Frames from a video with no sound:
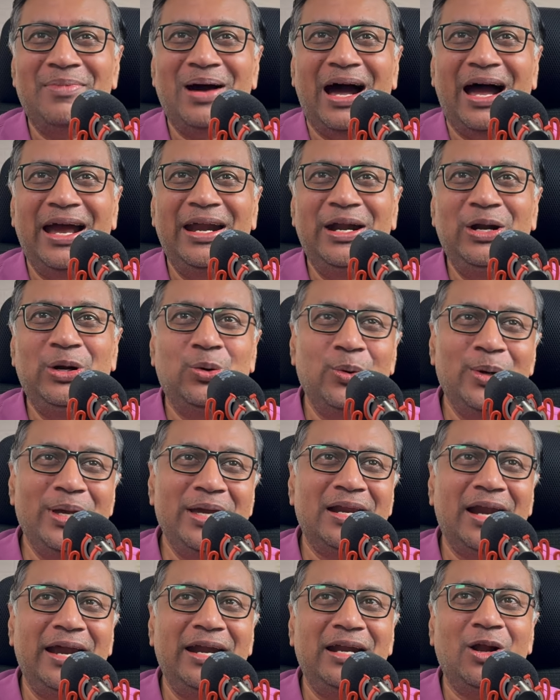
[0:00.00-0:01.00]
I doing
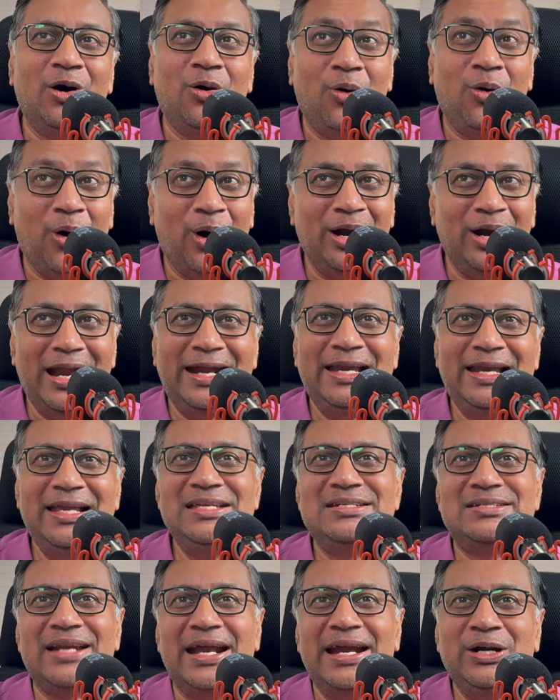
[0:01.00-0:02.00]
right now, or at
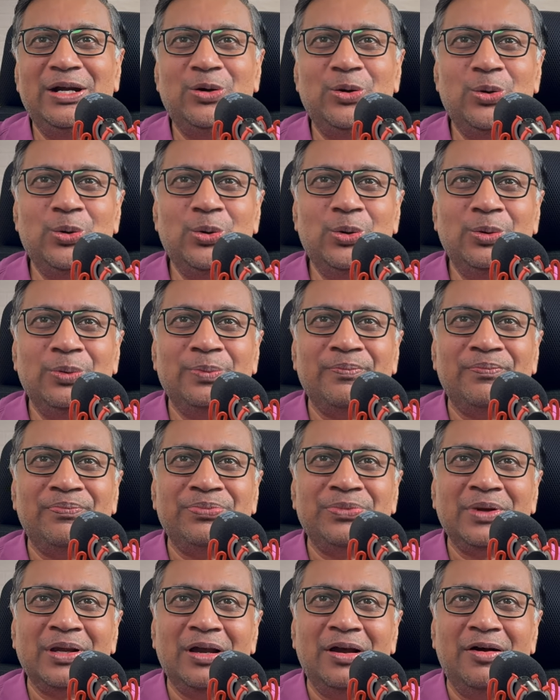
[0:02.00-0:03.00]
least trying to do?
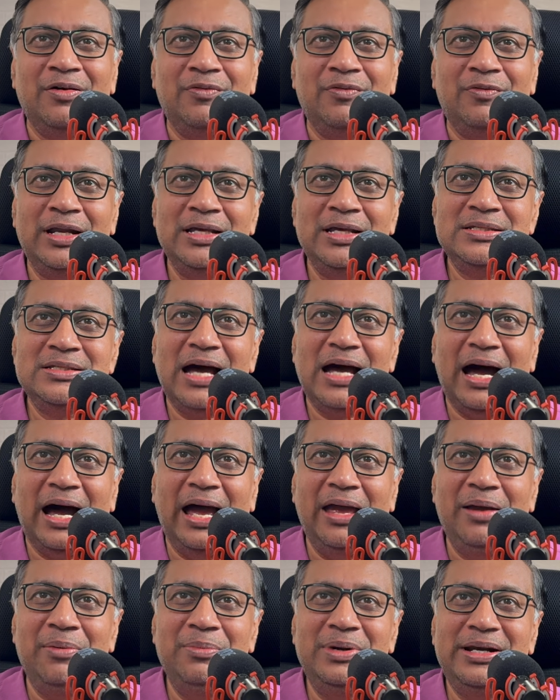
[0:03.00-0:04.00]
One is
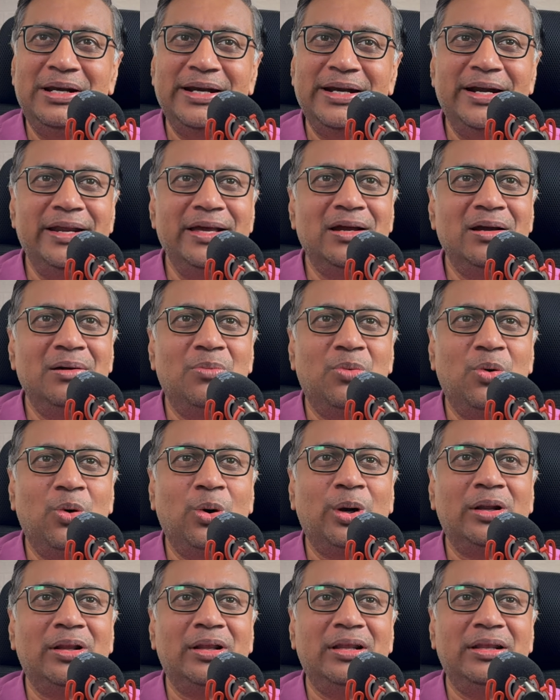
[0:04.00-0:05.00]
I am trading
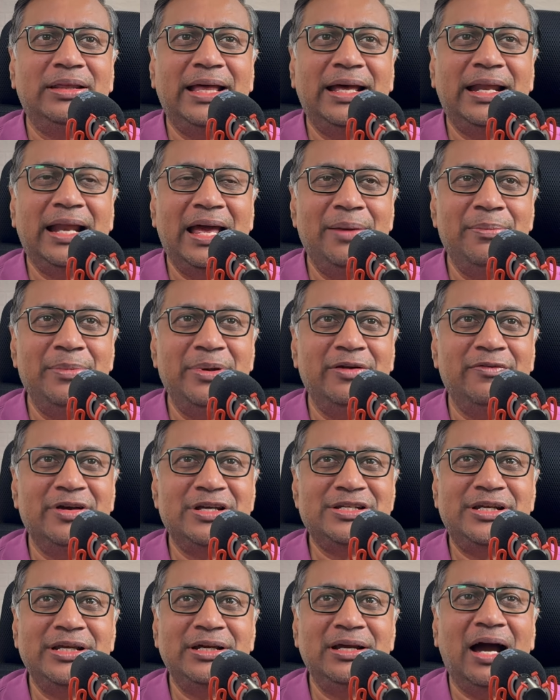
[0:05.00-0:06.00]
more than I am
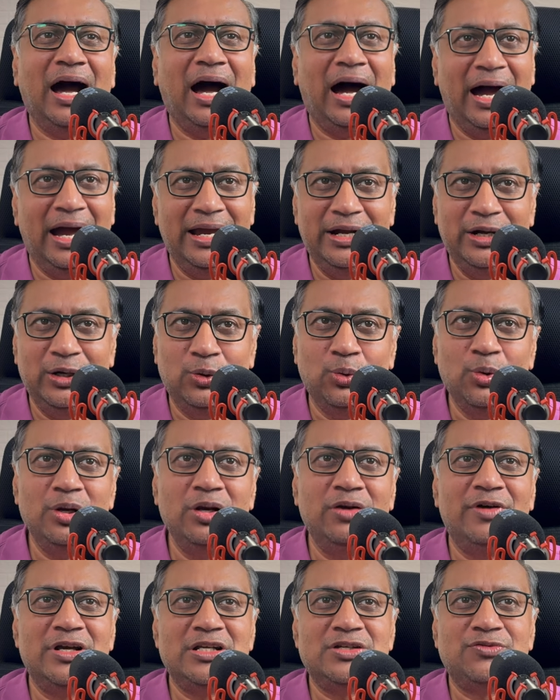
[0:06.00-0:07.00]
investing. I do
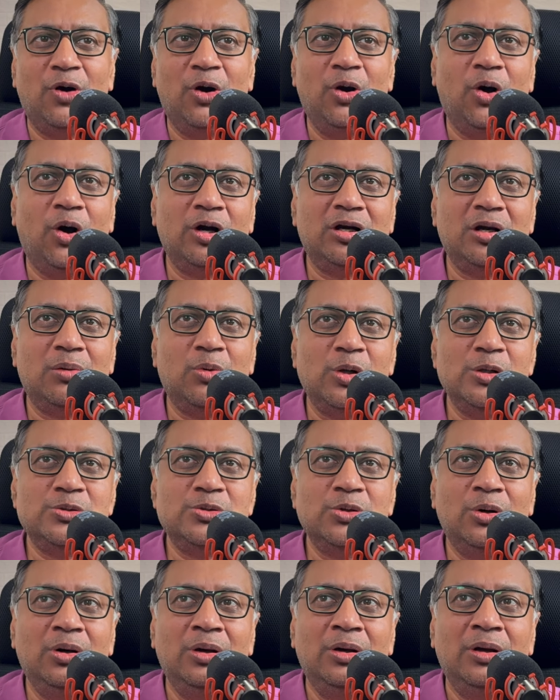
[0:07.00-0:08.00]
invest for long term
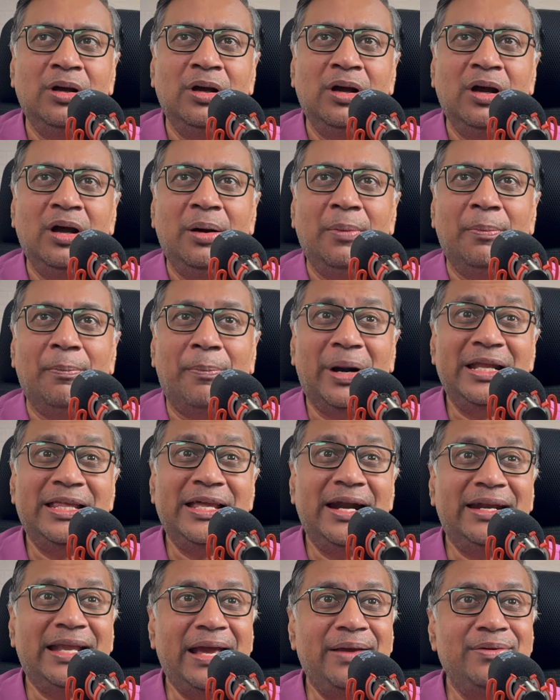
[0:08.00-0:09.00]
also, but there
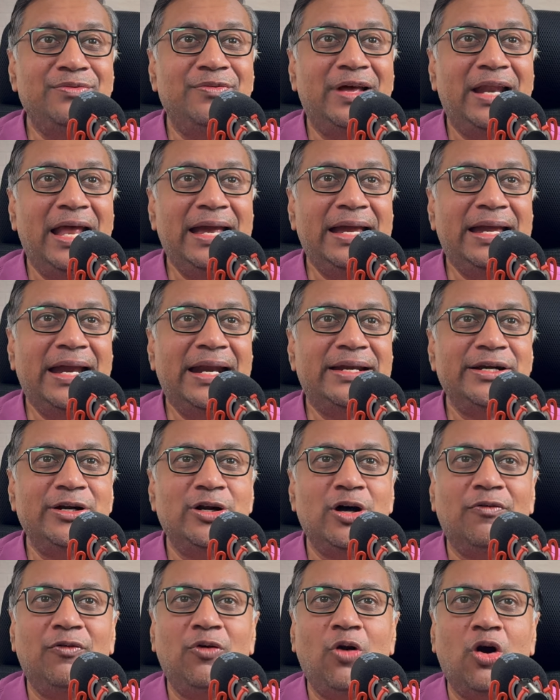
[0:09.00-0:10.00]
are times when I get rid
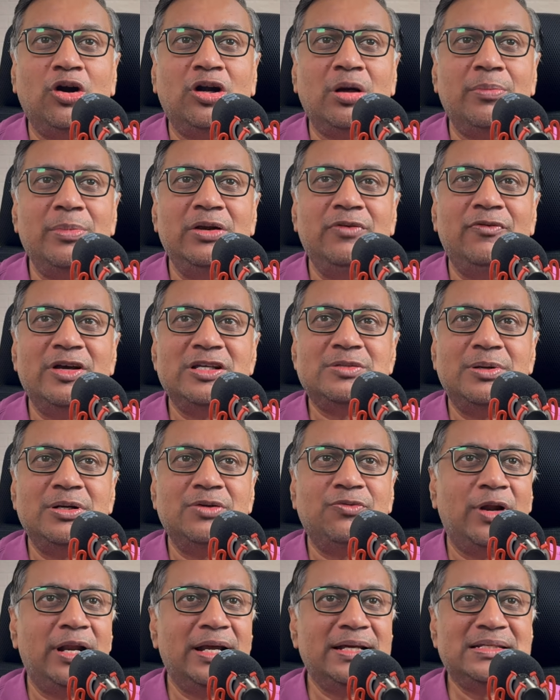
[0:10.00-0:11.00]
of long term investment.
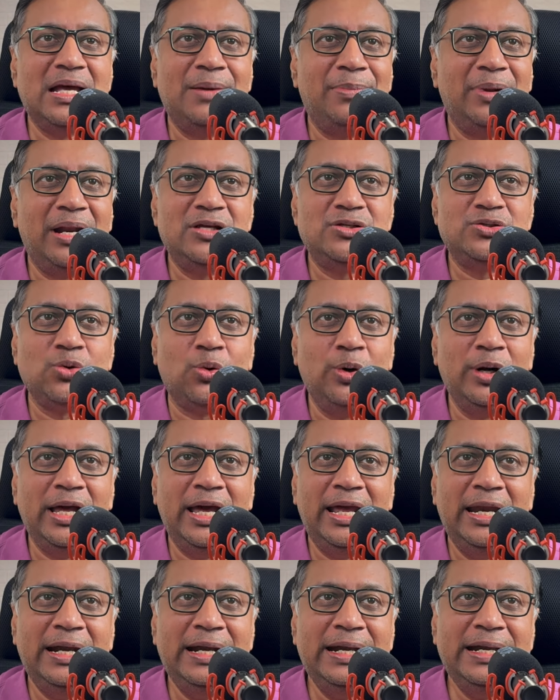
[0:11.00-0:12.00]
For example, I sold
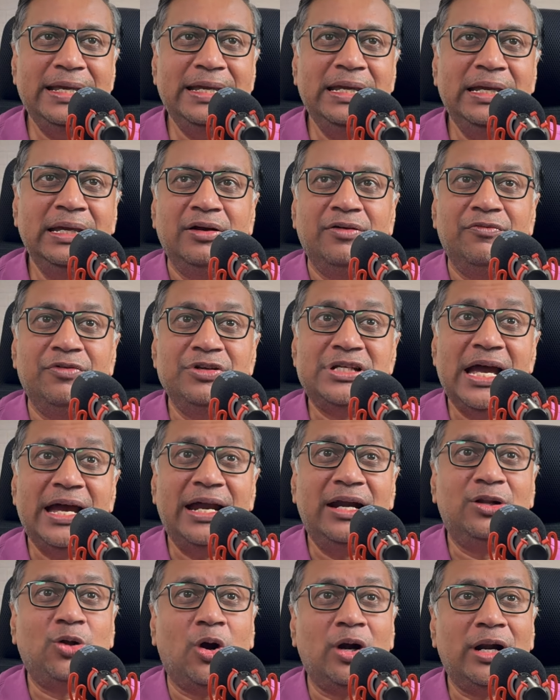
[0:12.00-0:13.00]
L&T, which I
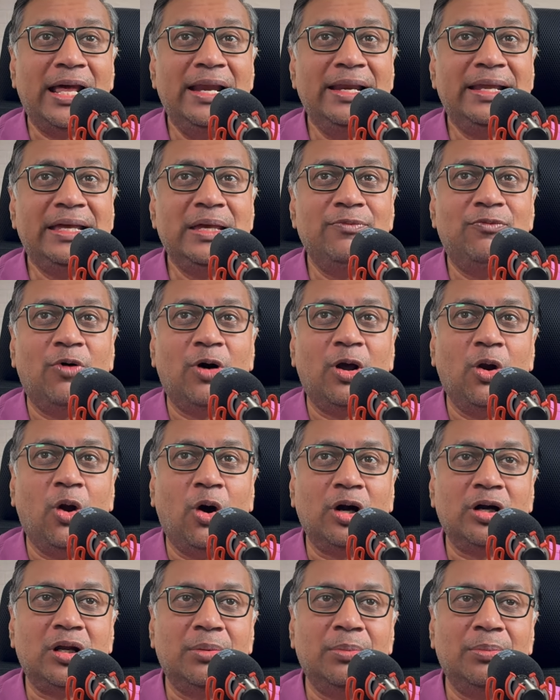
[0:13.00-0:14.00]
had thought I'll keep for
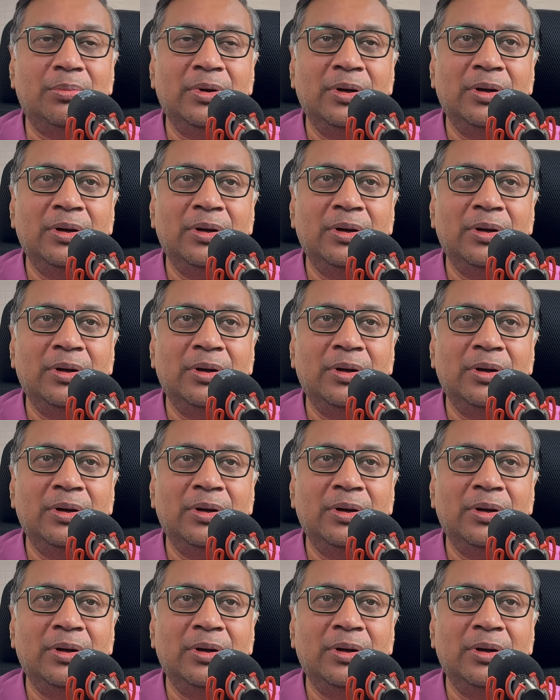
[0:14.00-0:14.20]
long term.